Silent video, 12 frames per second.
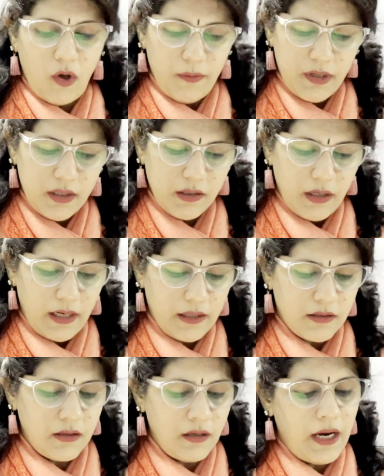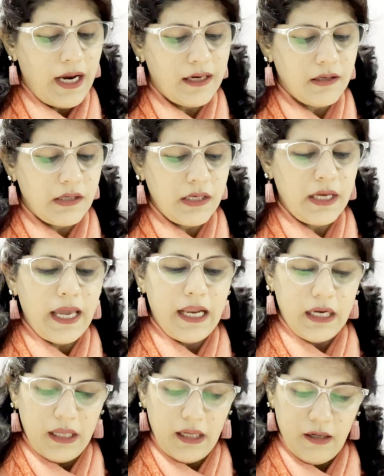Dominant character, and D.
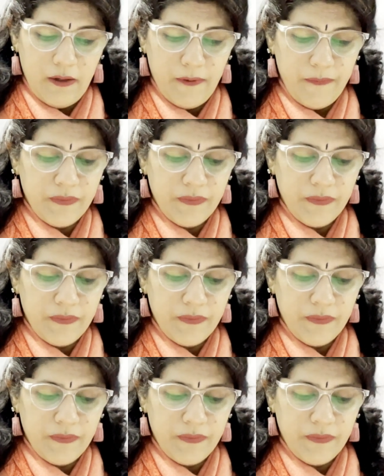Allele.